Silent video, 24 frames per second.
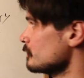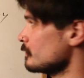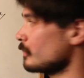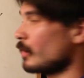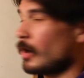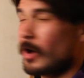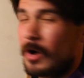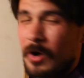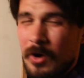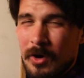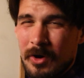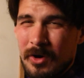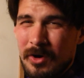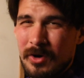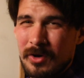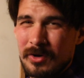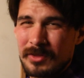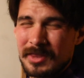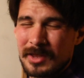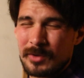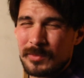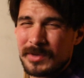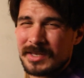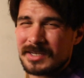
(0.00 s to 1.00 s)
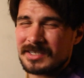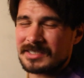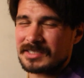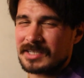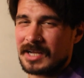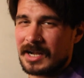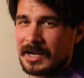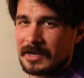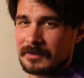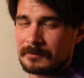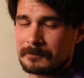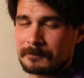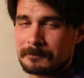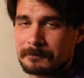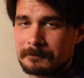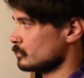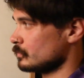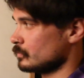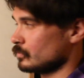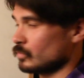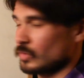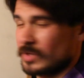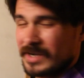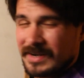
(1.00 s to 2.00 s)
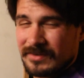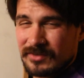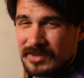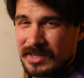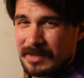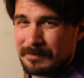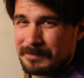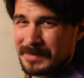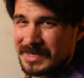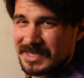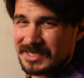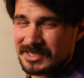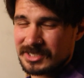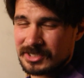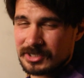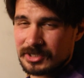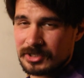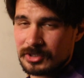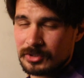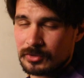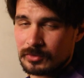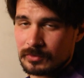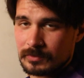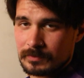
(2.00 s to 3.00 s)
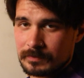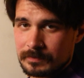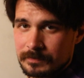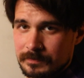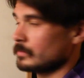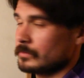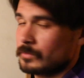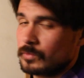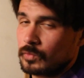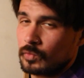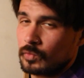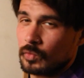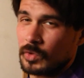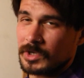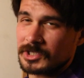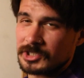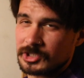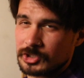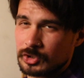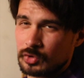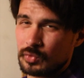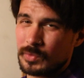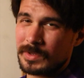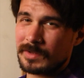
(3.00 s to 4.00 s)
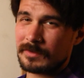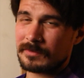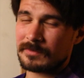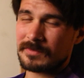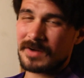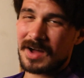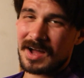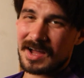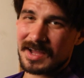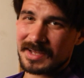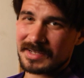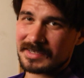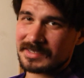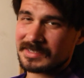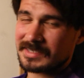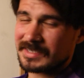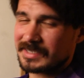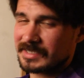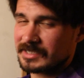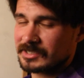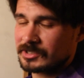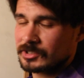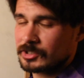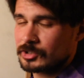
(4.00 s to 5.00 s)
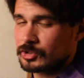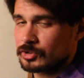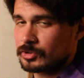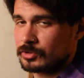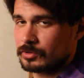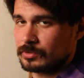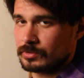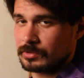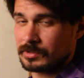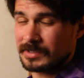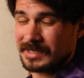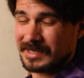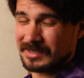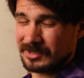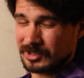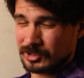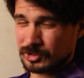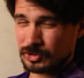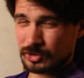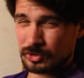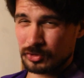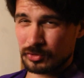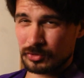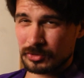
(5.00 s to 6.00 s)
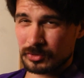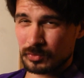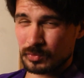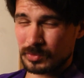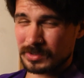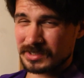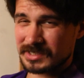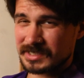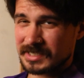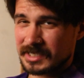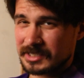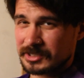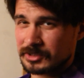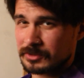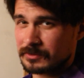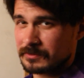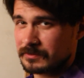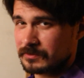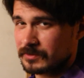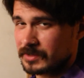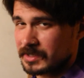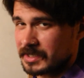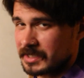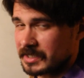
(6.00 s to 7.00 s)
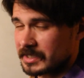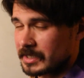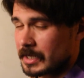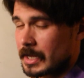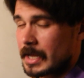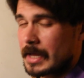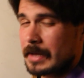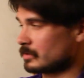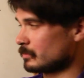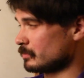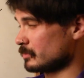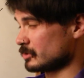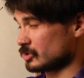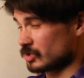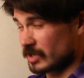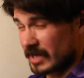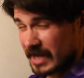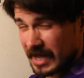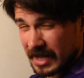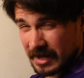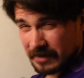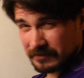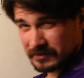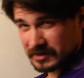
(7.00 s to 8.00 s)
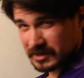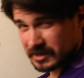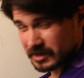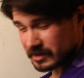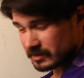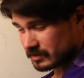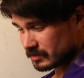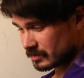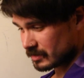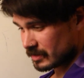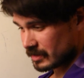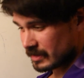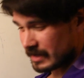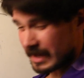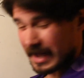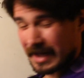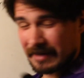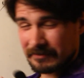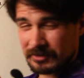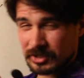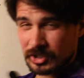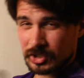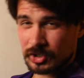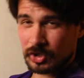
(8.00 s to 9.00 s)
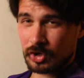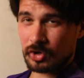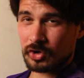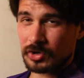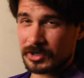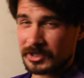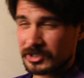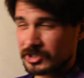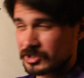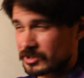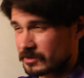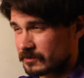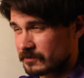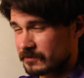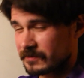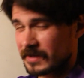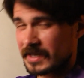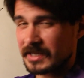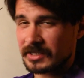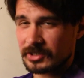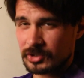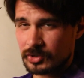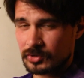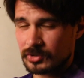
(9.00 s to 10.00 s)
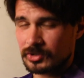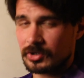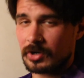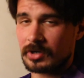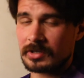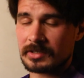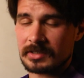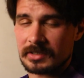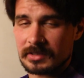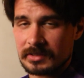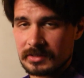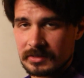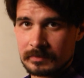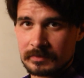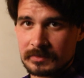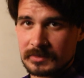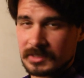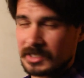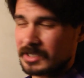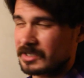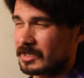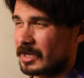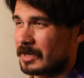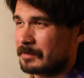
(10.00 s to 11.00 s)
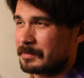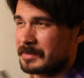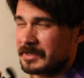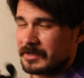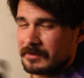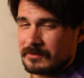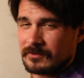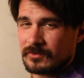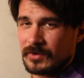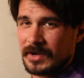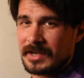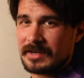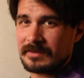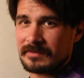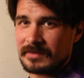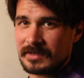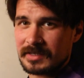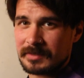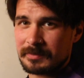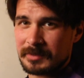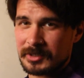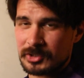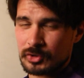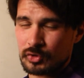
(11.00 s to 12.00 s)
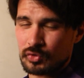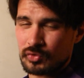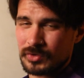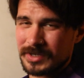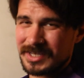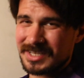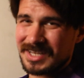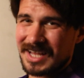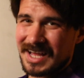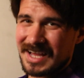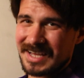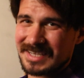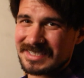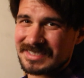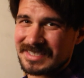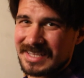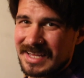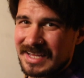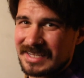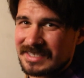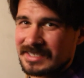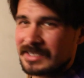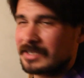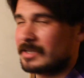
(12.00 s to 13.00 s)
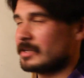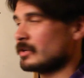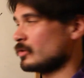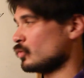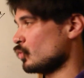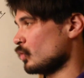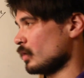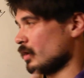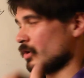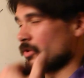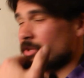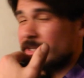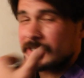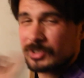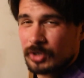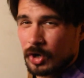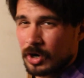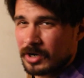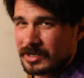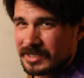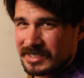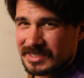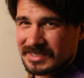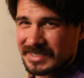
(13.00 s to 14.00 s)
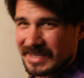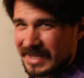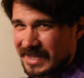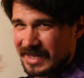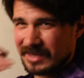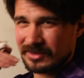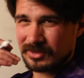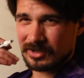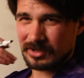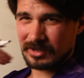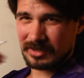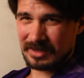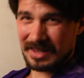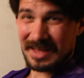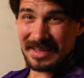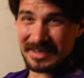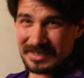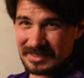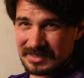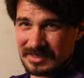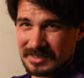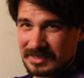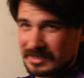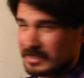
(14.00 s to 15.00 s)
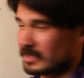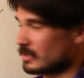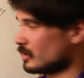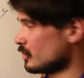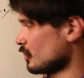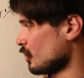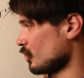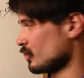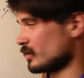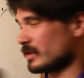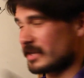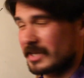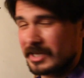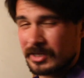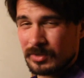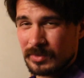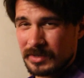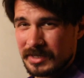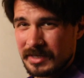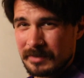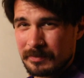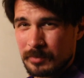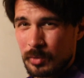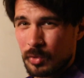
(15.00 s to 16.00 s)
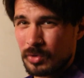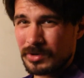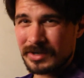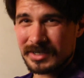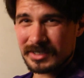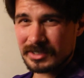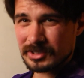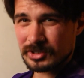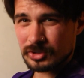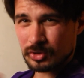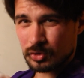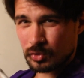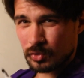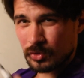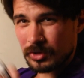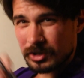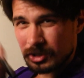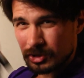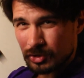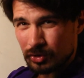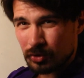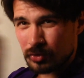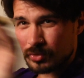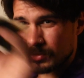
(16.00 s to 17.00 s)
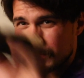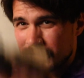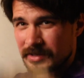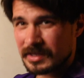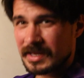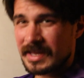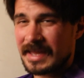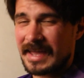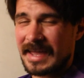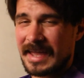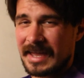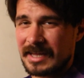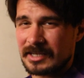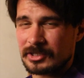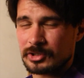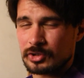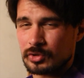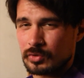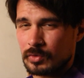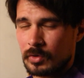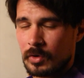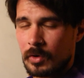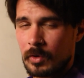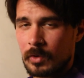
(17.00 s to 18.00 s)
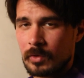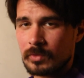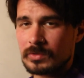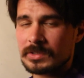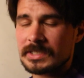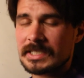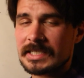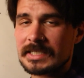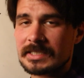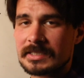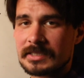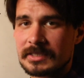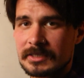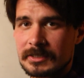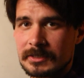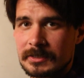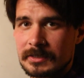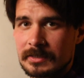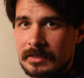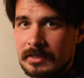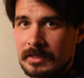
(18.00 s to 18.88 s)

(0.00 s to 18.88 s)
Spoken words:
All that we desire, whatever that means to you. What you will find is the truth, and the truth will set you free. But you have to have the courage to face your darkness, to not be afraid of it, but to realize that, well, the darkness and the light are equally important to the truth and to wholeness.